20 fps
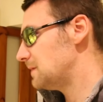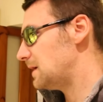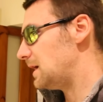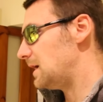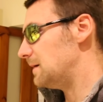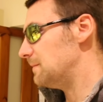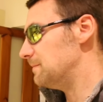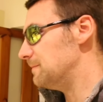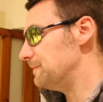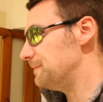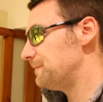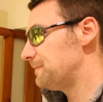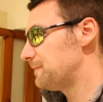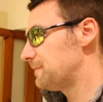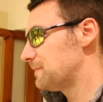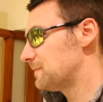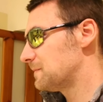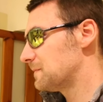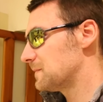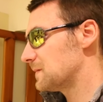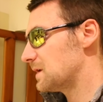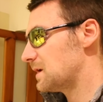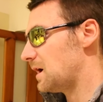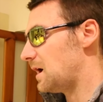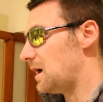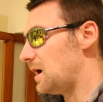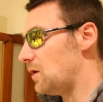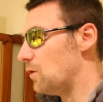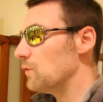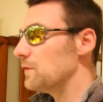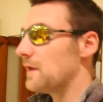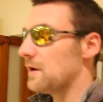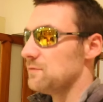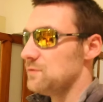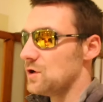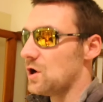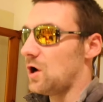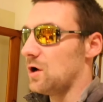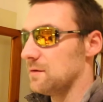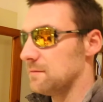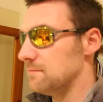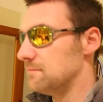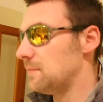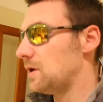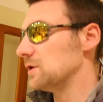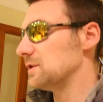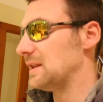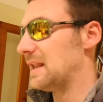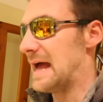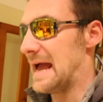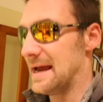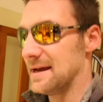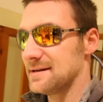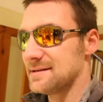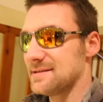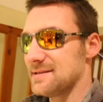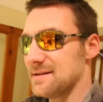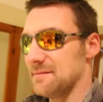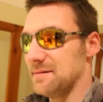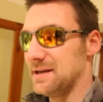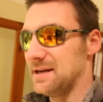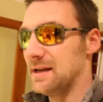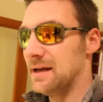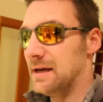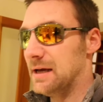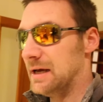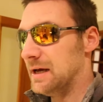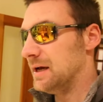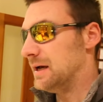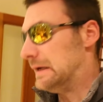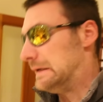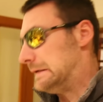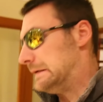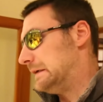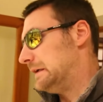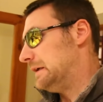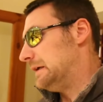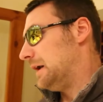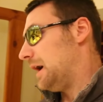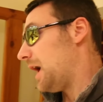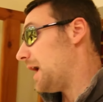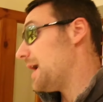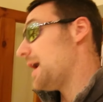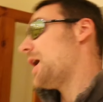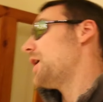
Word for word: um, car, although not Model X. I mean, I,